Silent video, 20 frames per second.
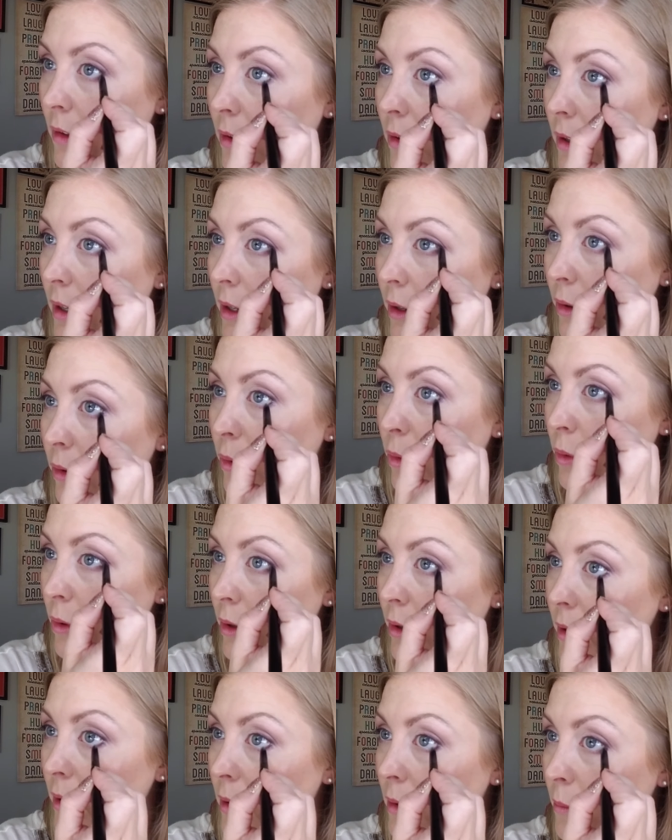Outer
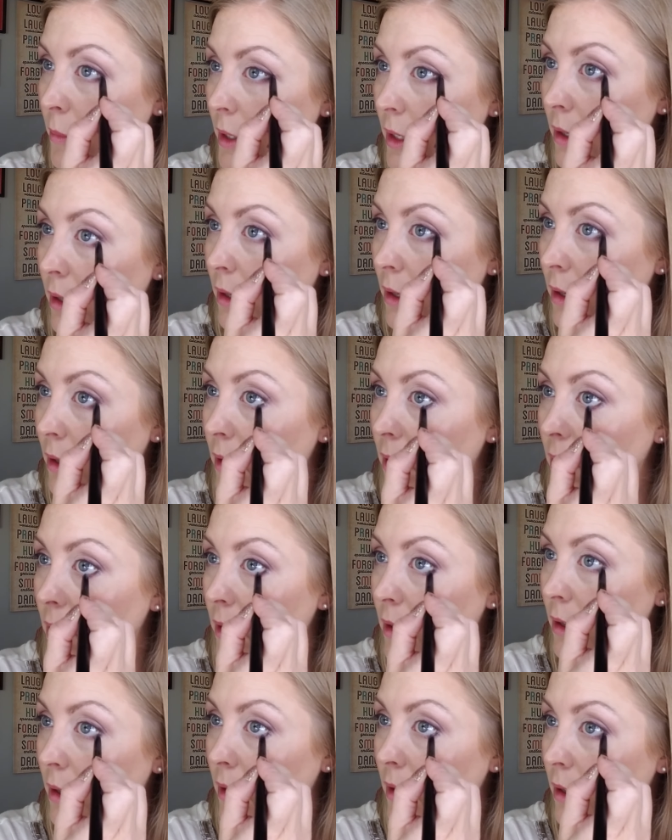corner, I meant.
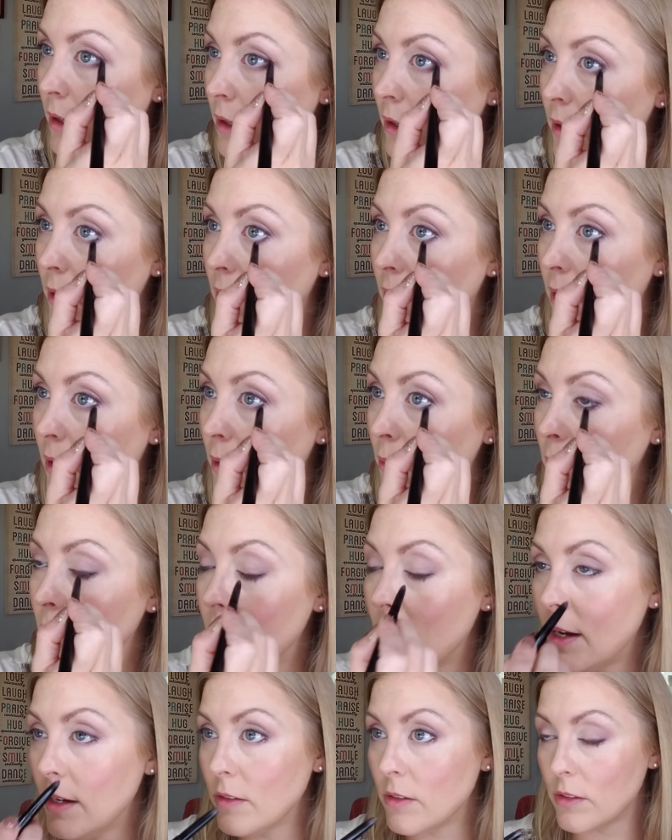
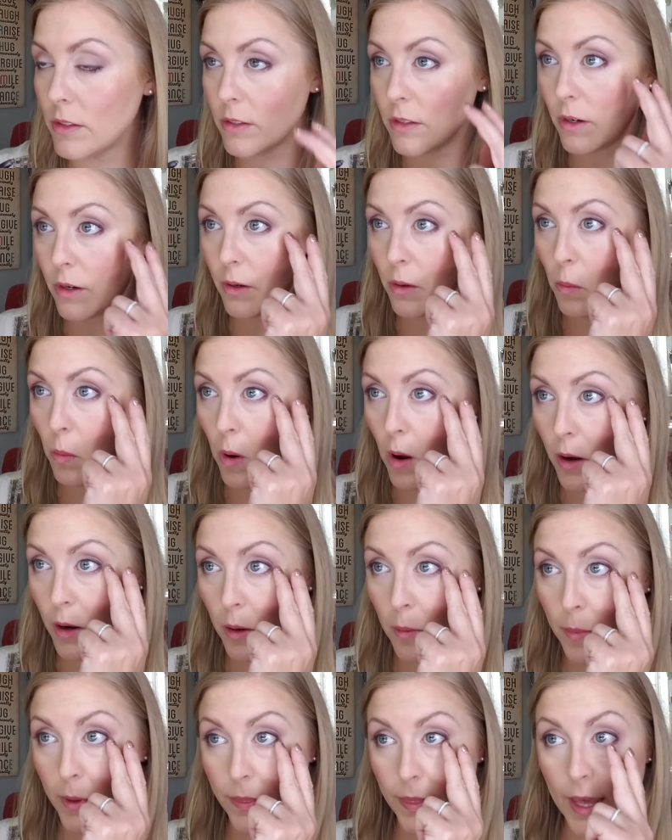My eyes are starting to water,
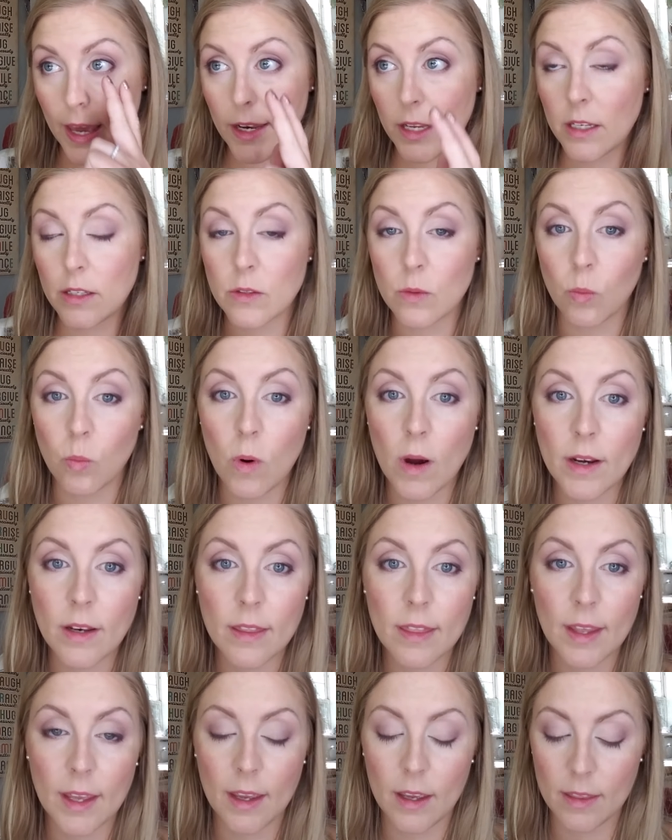but that is one
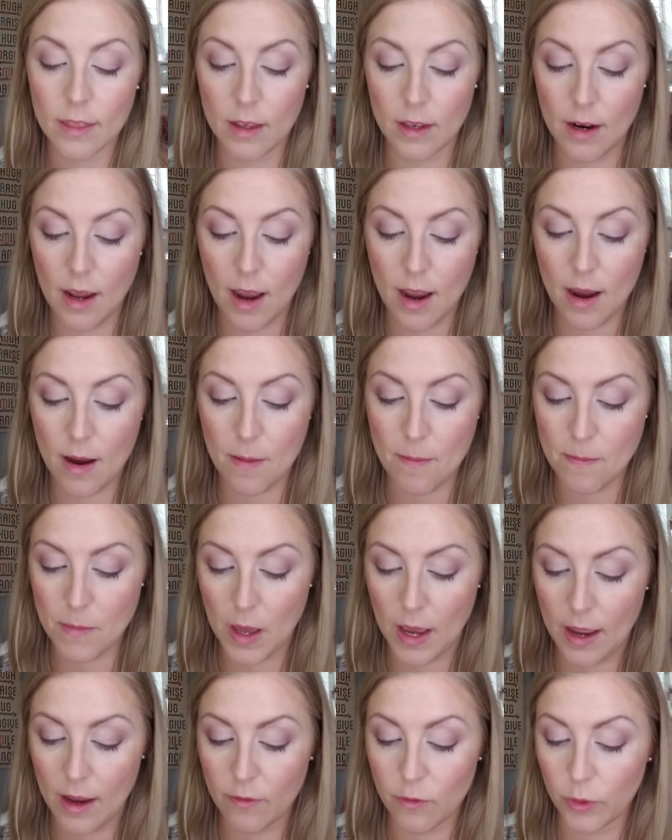thing that I
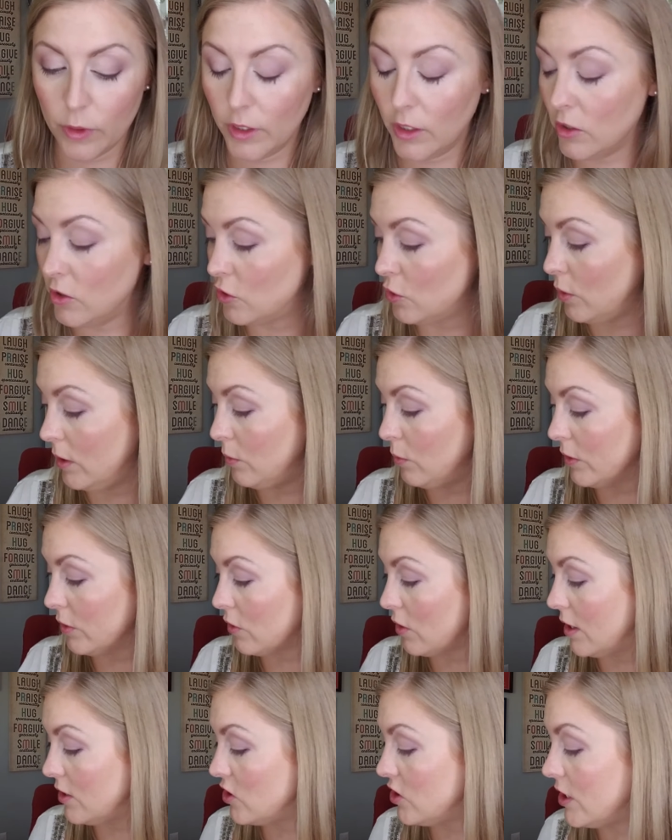have really enjoyed with
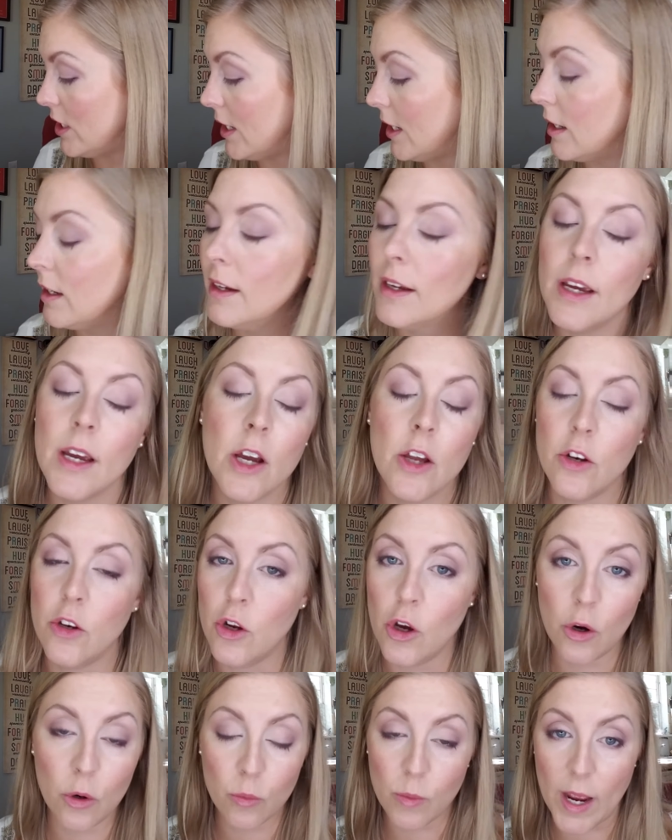Crunchi.
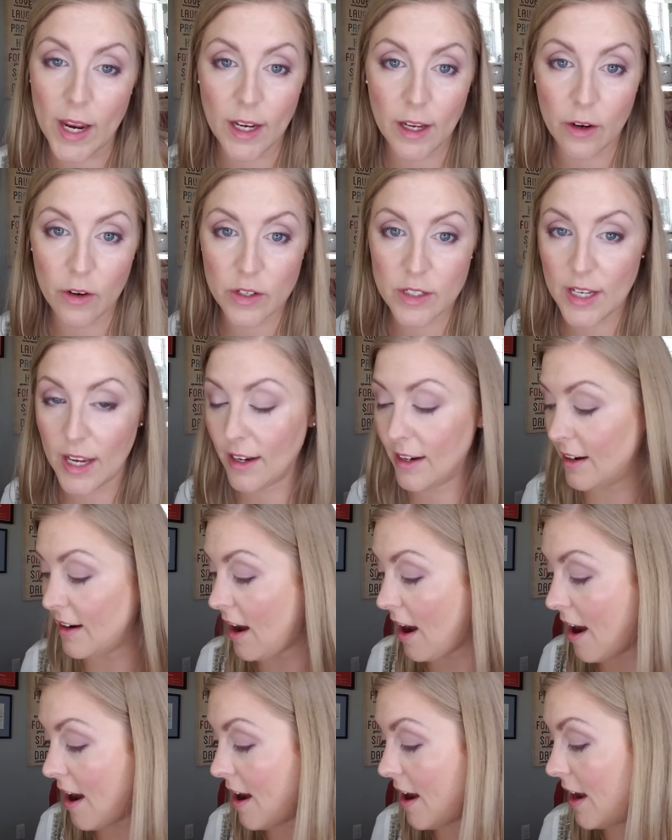No red irritated
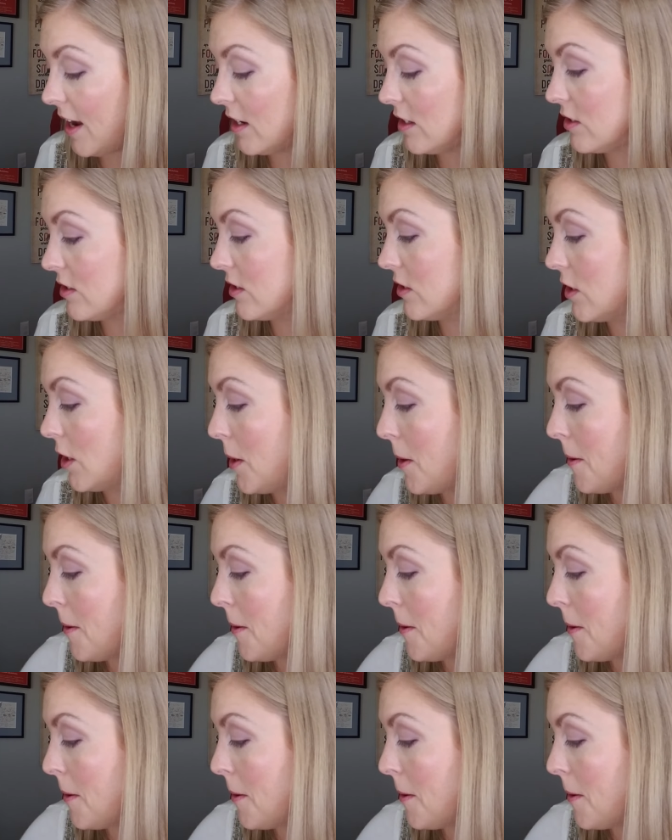eyes,